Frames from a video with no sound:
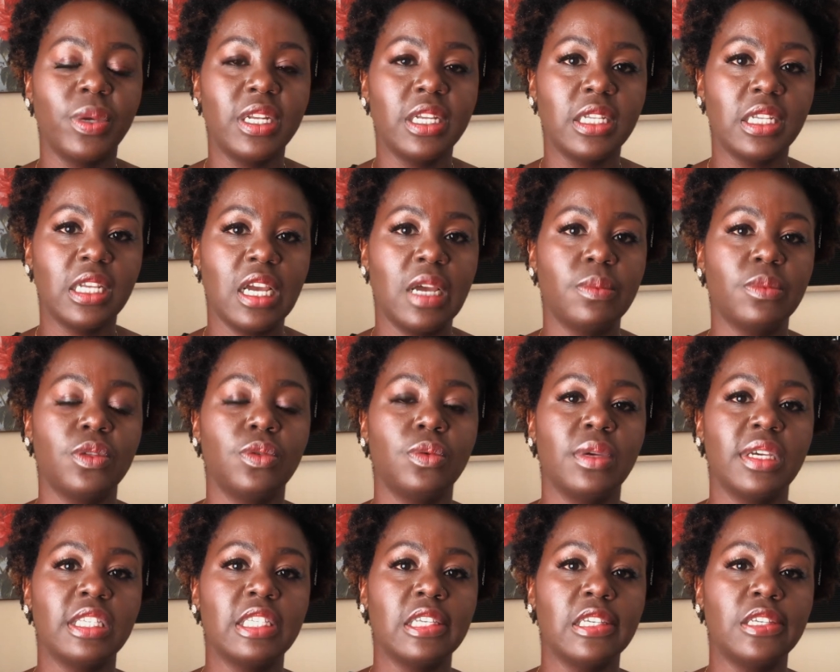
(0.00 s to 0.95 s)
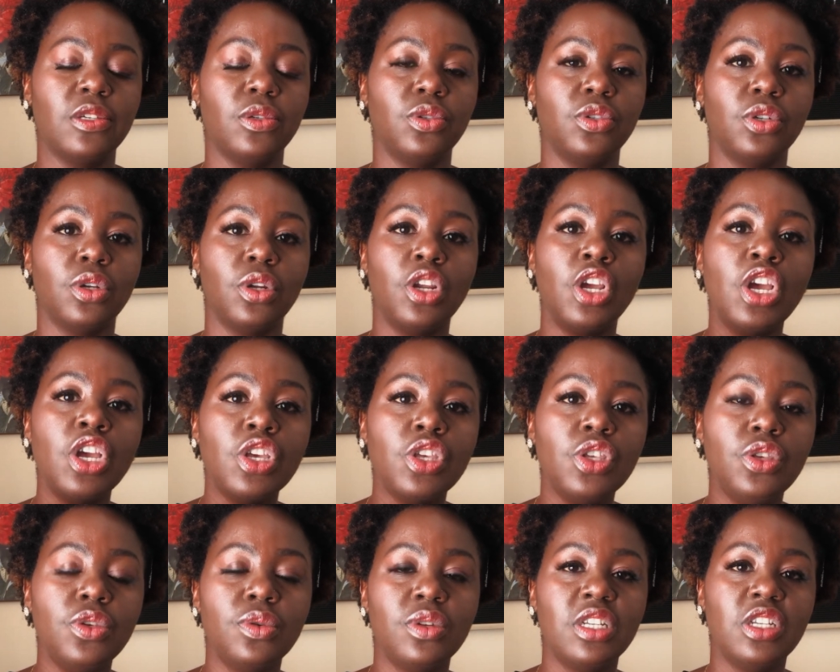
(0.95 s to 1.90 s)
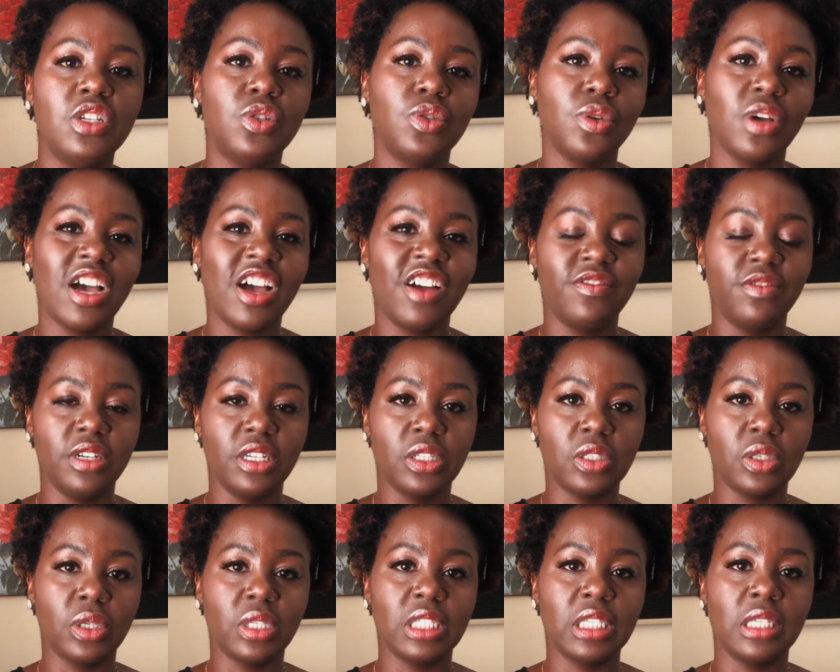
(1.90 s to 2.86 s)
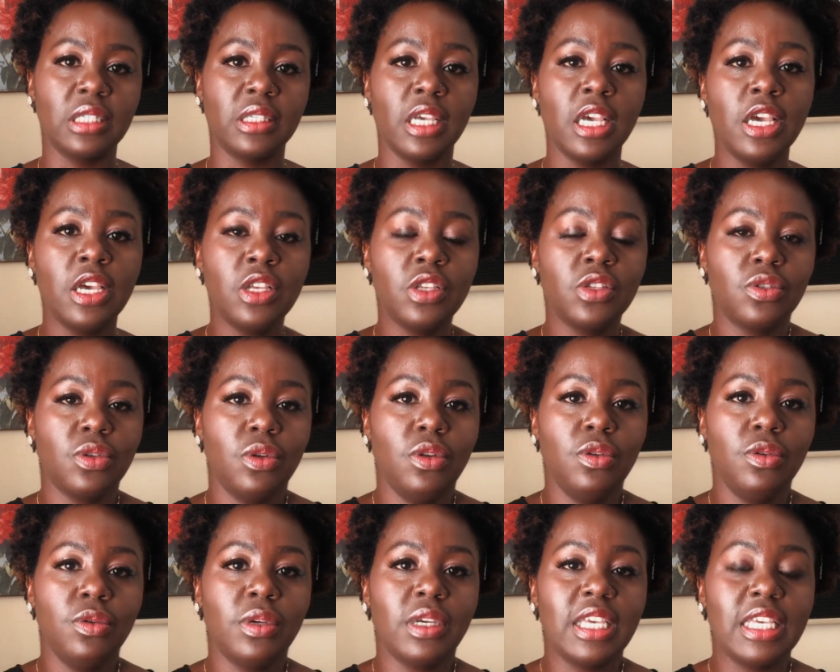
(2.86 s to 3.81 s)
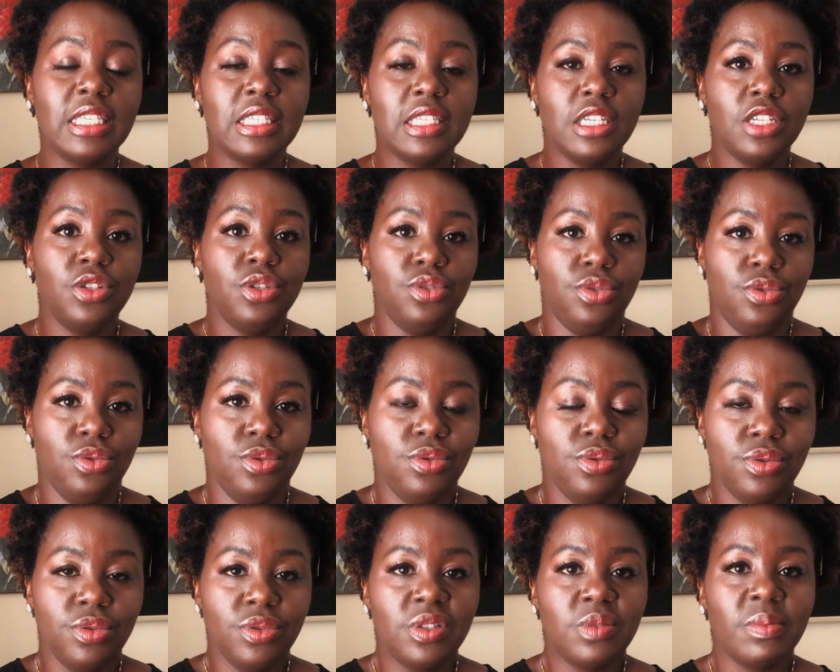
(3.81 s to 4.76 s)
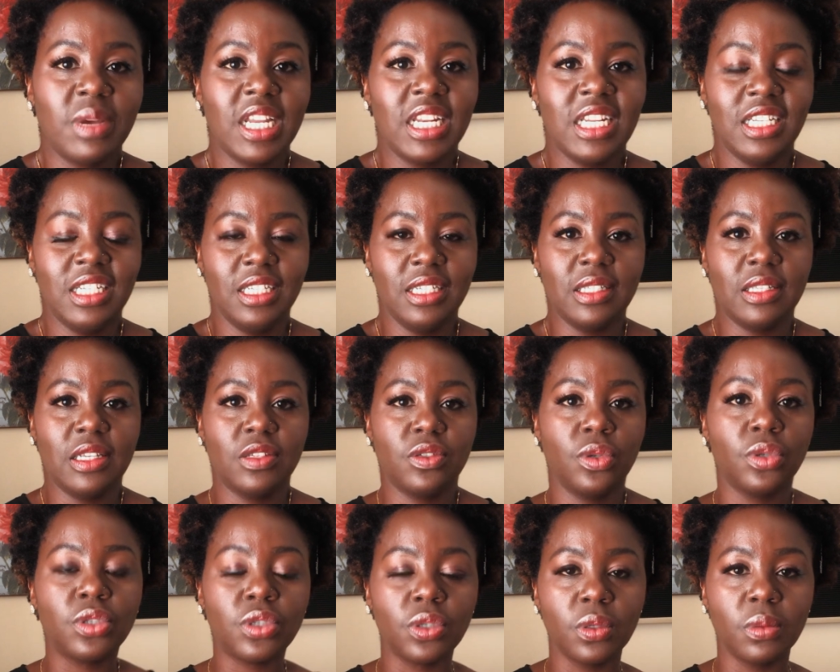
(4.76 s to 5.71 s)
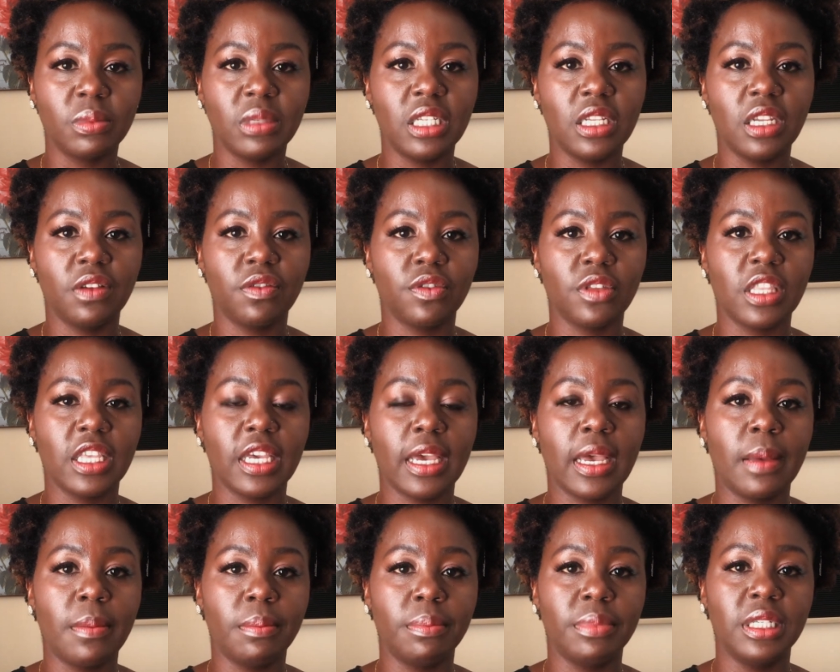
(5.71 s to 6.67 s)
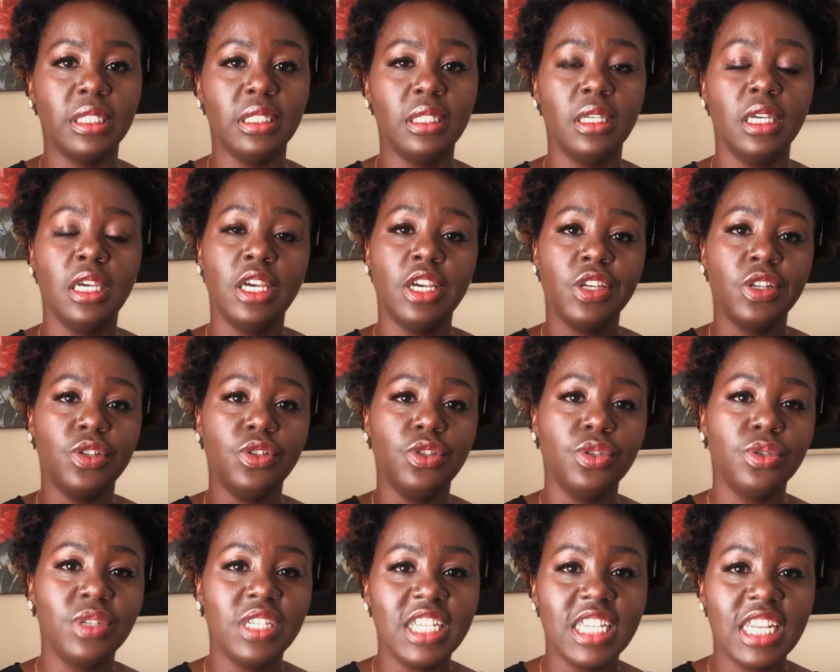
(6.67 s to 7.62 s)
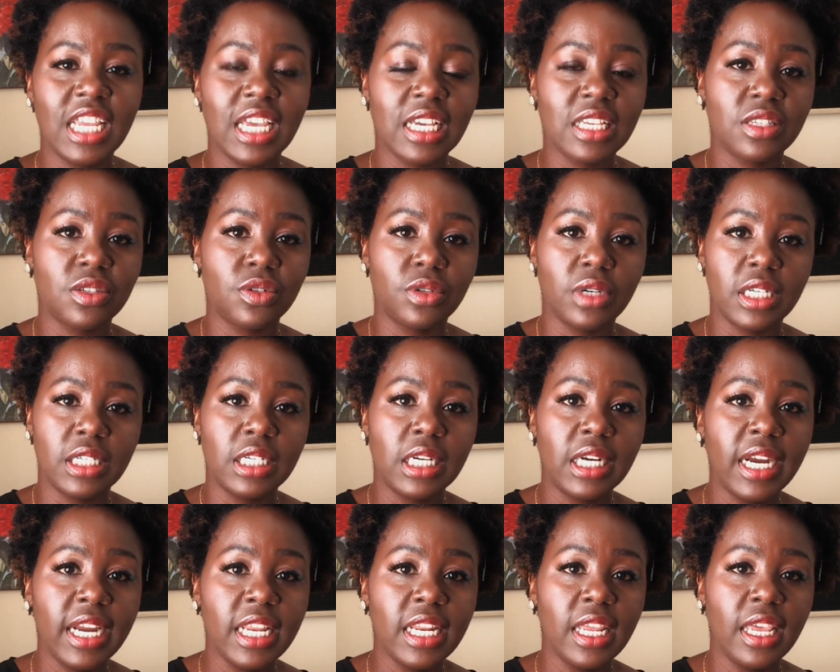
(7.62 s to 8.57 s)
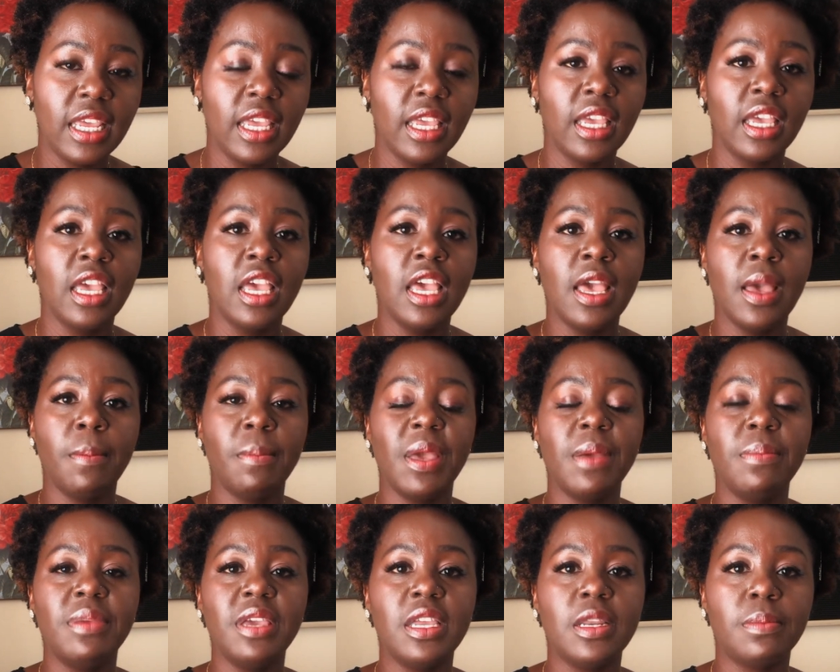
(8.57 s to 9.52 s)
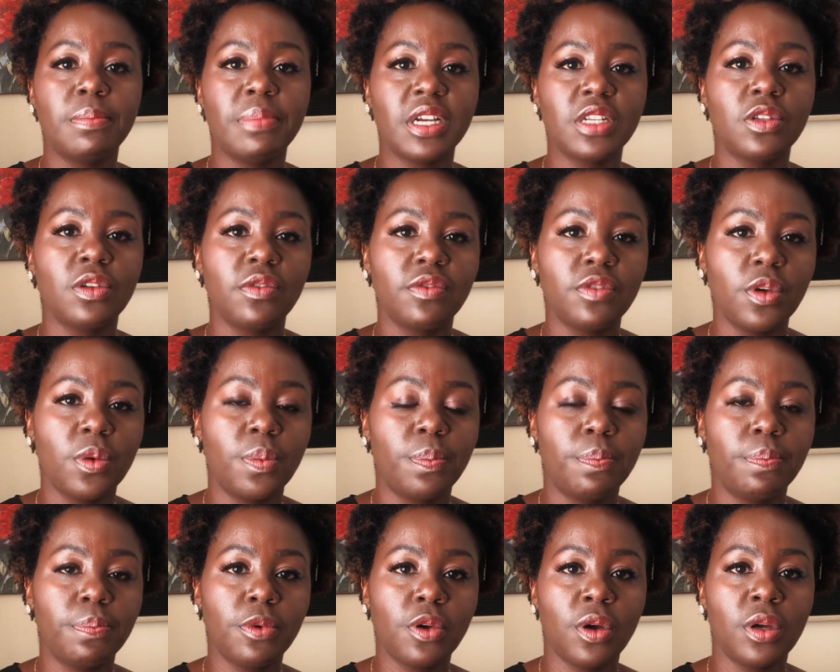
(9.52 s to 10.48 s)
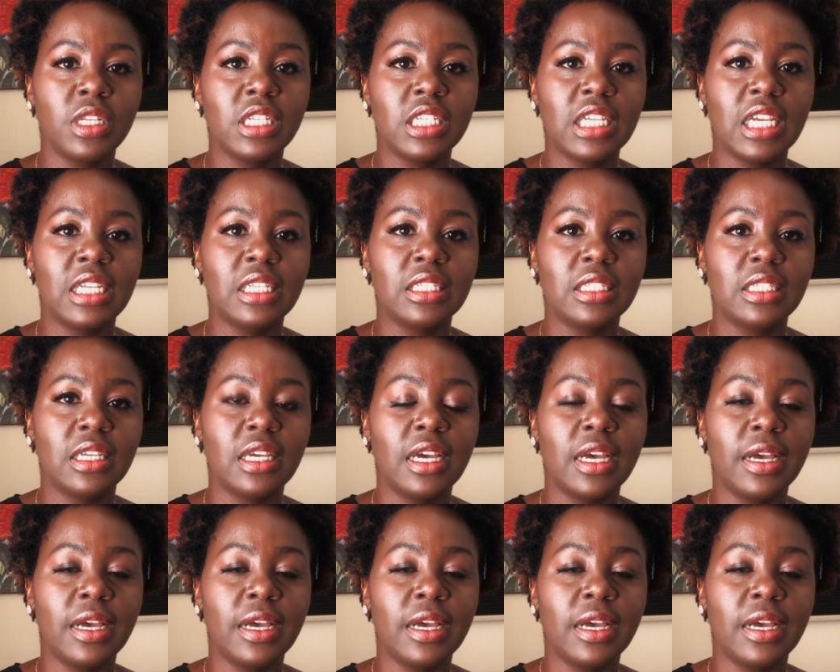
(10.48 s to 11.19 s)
when it comes to execution? You need to have resources. So look, is it you who's managing the social media for the company? Do you need extra training? Maybe in part of your content